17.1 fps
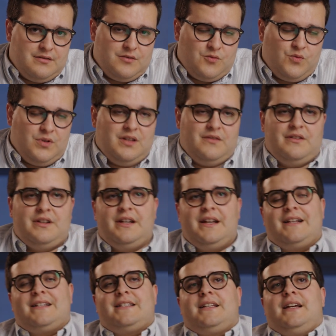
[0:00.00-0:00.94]
We live in an
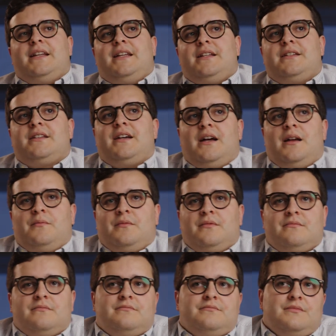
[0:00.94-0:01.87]
exciting
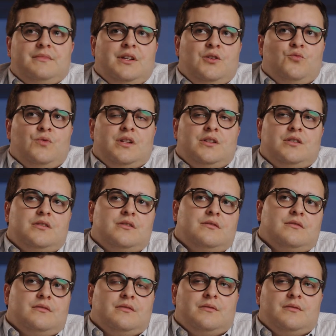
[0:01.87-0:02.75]
time in which